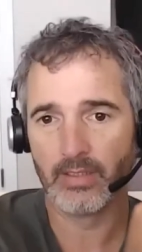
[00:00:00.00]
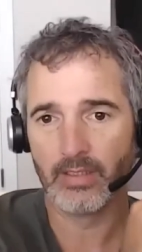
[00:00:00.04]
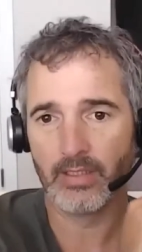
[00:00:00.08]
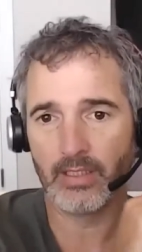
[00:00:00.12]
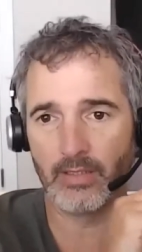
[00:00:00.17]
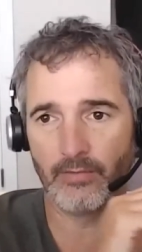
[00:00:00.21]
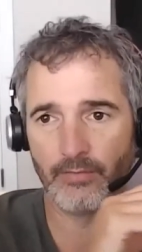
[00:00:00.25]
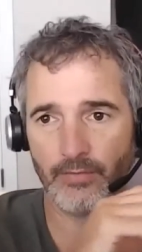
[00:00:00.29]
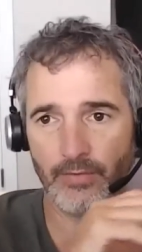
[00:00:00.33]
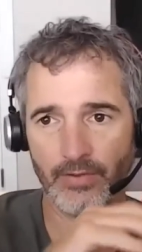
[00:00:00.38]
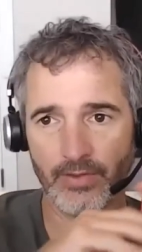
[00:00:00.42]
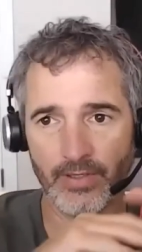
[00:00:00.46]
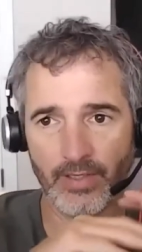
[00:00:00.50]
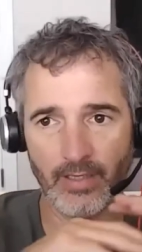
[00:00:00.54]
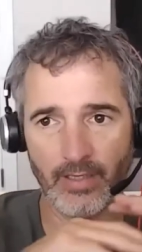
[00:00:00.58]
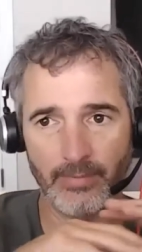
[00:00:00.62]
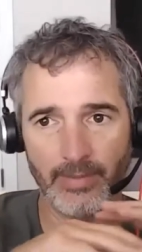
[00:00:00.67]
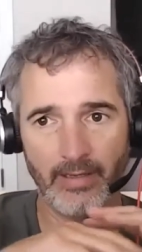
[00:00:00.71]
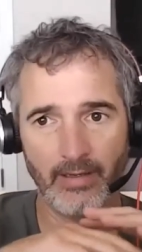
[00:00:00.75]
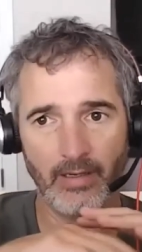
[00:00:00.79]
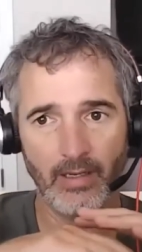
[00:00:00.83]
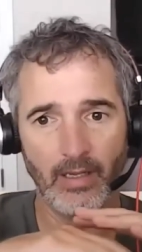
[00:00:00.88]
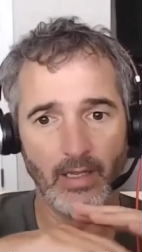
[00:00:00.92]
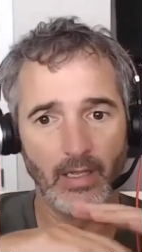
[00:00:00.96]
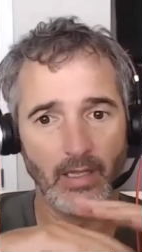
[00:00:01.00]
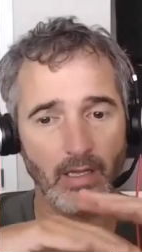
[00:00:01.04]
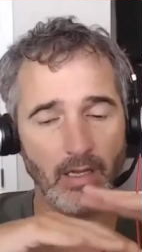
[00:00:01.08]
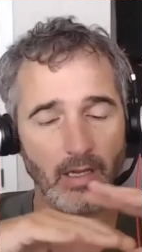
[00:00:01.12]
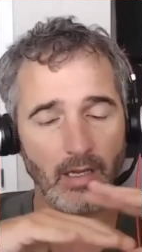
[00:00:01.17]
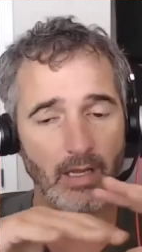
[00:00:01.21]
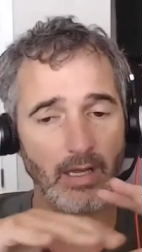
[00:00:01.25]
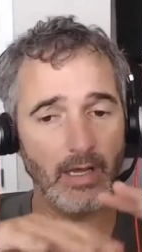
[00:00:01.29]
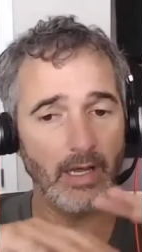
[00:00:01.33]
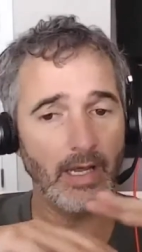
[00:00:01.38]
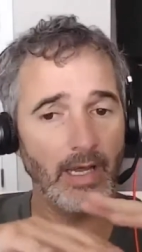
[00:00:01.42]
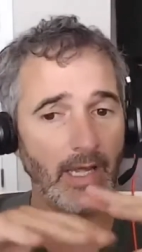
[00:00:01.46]
If you think about,
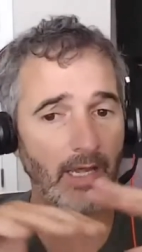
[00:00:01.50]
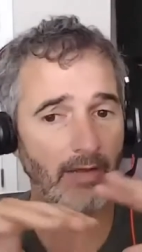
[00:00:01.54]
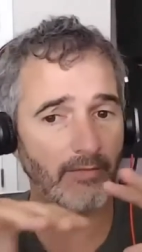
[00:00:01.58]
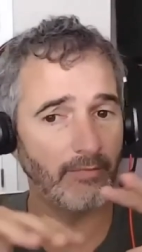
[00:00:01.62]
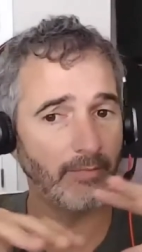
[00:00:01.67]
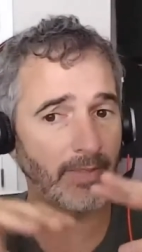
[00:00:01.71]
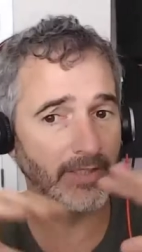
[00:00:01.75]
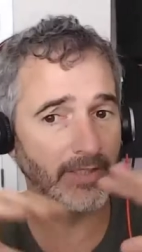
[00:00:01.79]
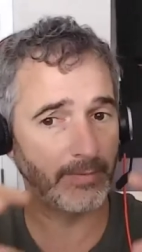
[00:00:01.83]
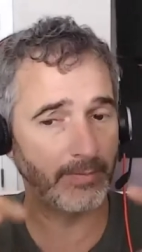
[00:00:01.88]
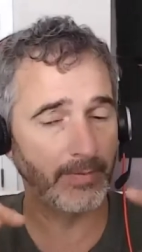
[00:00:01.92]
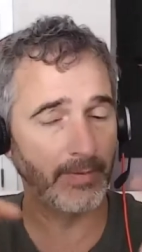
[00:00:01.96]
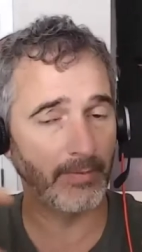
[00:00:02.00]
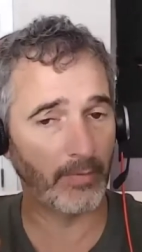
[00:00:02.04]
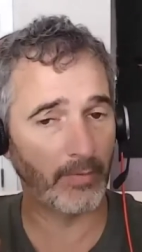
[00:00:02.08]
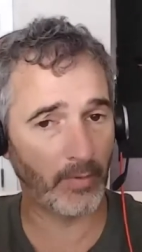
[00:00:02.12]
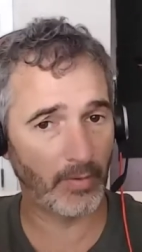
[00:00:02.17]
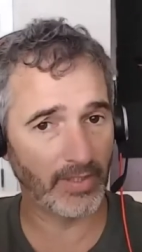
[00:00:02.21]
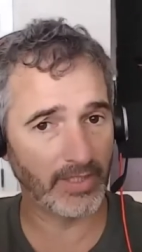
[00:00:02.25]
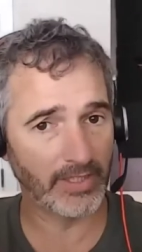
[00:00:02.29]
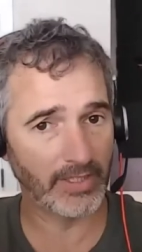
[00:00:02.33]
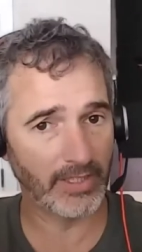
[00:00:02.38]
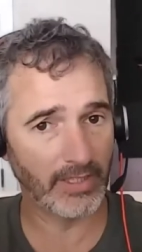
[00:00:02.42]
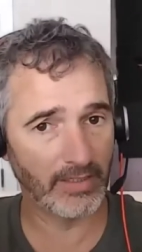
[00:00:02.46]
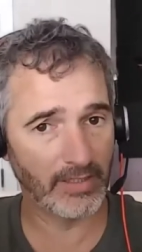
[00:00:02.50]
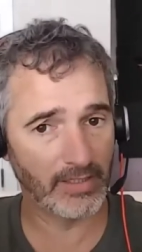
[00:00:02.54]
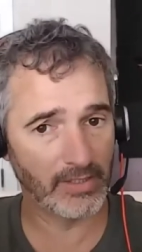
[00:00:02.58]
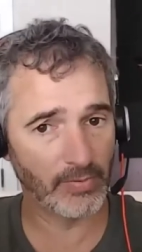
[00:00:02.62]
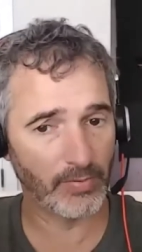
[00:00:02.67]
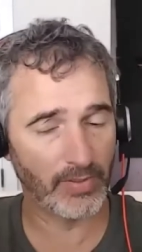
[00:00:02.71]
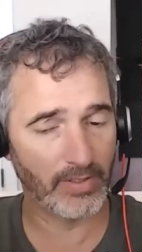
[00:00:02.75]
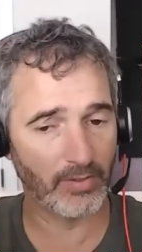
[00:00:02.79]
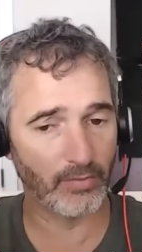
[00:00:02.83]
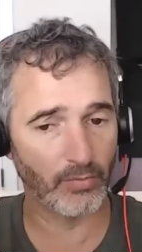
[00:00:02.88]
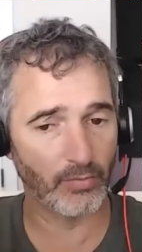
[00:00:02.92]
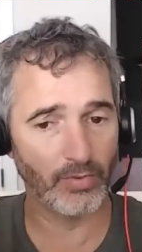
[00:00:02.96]
I have a bunch of people I want to share this
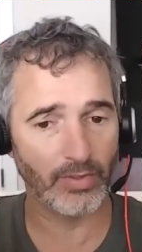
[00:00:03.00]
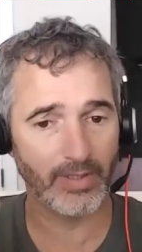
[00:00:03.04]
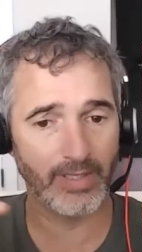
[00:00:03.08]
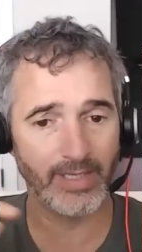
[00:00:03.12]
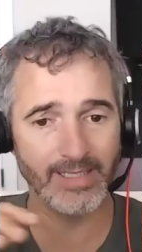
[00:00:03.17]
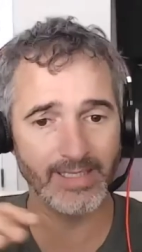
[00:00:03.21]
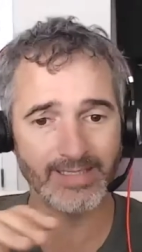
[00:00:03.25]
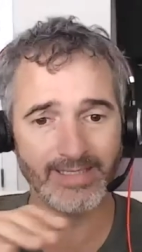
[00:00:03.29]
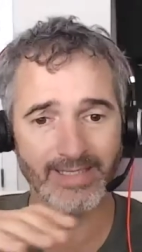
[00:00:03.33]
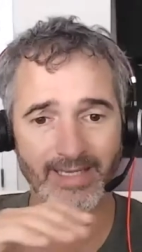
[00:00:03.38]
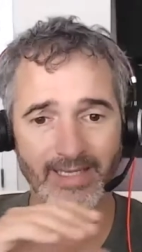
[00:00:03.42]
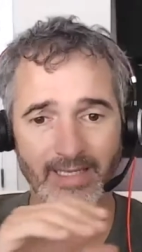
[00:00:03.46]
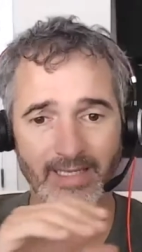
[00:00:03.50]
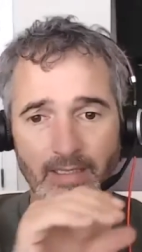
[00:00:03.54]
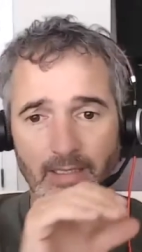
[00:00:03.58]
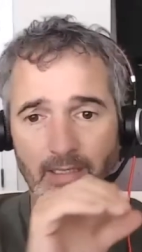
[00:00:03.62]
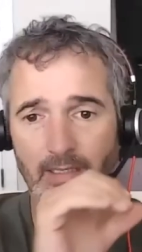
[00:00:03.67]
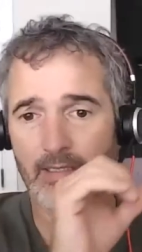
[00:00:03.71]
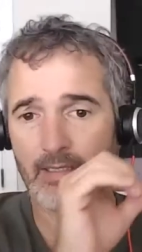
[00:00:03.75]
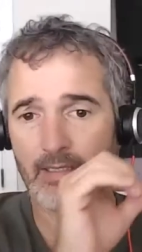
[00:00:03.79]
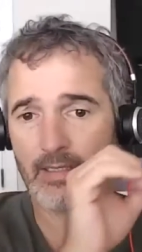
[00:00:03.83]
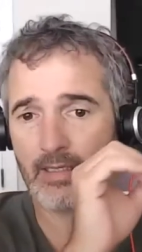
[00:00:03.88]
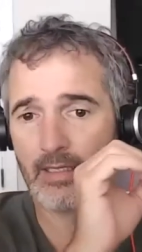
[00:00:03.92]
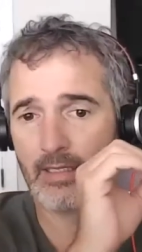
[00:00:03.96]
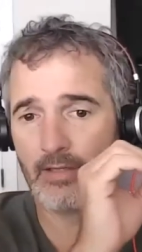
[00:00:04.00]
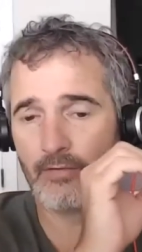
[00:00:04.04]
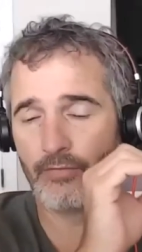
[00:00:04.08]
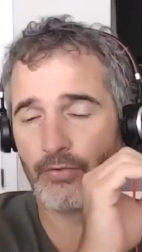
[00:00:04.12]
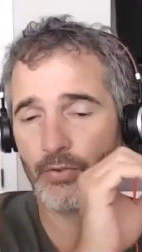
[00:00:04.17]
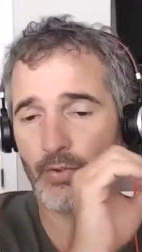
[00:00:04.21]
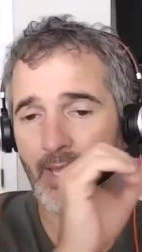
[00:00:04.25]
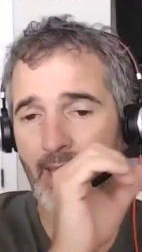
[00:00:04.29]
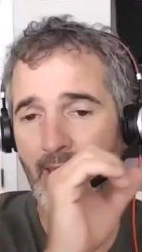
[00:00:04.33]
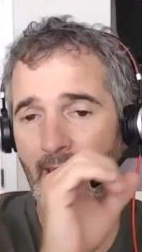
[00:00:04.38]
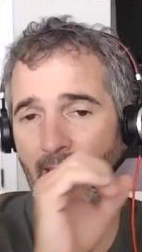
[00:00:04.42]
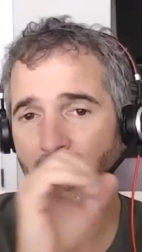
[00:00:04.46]
with, realize that if
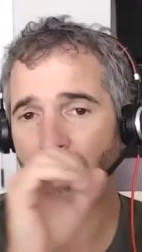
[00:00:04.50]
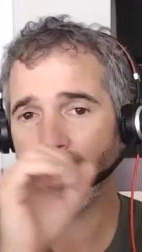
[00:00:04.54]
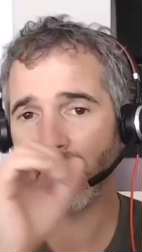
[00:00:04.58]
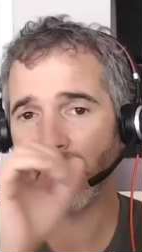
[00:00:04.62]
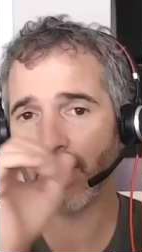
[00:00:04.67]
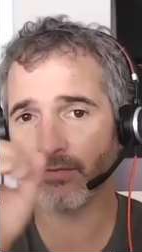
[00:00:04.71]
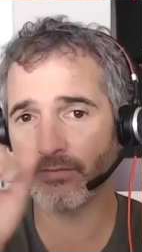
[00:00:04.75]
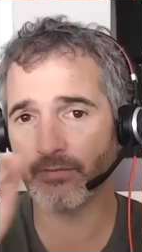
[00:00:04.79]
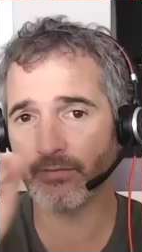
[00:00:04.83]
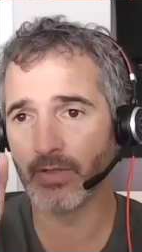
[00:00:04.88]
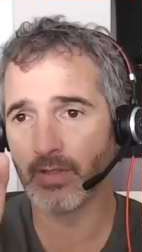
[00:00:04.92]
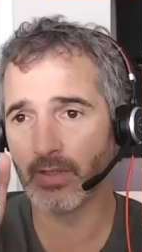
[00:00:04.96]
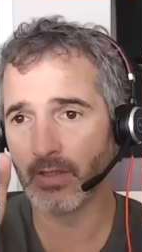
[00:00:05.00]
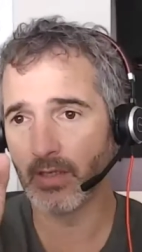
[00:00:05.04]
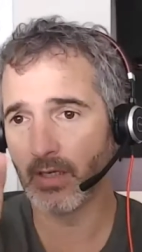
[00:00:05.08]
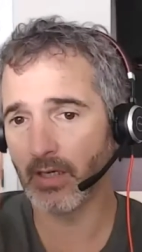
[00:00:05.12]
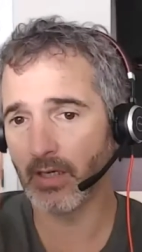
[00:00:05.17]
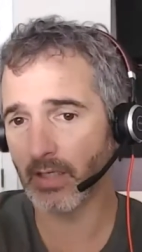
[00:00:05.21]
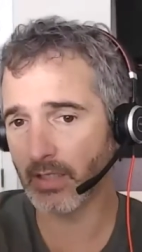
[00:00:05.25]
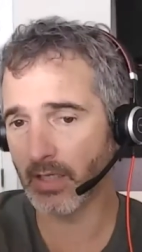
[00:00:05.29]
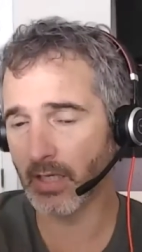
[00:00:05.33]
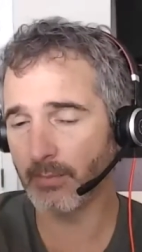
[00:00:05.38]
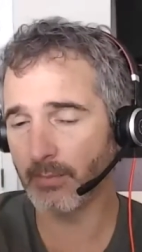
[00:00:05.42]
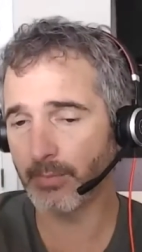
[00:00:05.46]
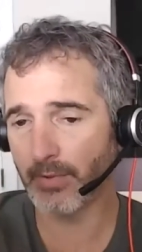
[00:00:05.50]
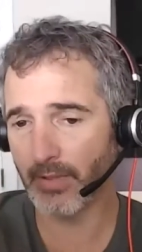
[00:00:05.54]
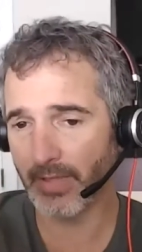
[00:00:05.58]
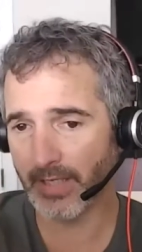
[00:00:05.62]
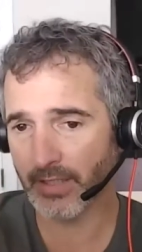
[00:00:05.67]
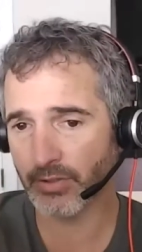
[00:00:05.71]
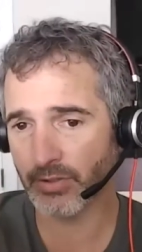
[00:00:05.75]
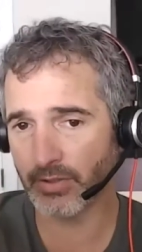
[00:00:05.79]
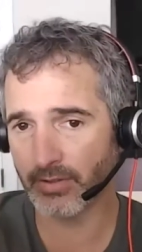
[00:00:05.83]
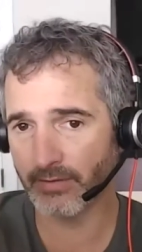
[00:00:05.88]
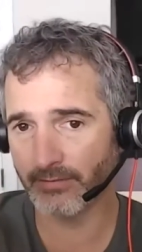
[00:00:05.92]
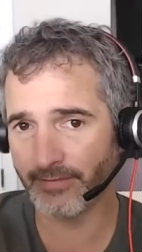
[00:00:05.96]
you have a couple
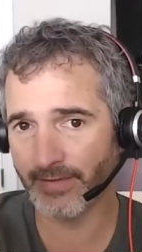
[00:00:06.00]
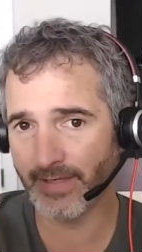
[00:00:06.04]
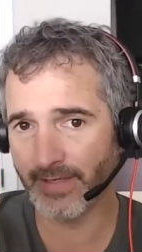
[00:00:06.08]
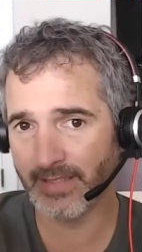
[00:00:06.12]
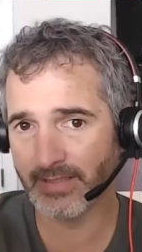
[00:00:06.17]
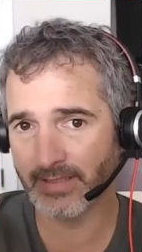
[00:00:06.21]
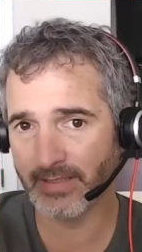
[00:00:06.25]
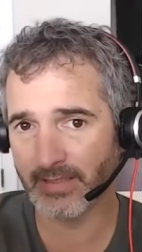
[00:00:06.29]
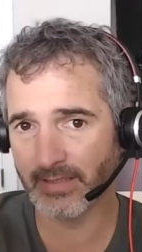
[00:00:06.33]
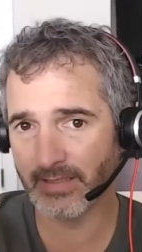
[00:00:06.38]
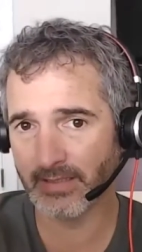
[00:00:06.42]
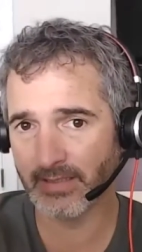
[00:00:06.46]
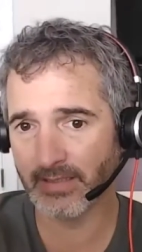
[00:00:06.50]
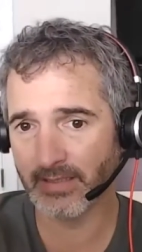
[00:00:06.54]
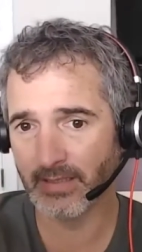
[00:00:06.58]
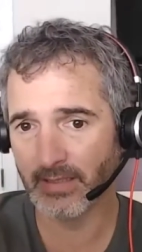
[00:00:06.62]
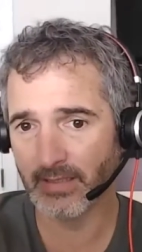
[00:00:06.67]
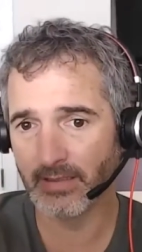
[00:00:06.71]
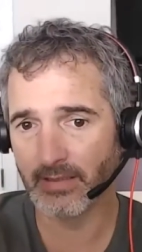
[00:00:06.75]
extra devices,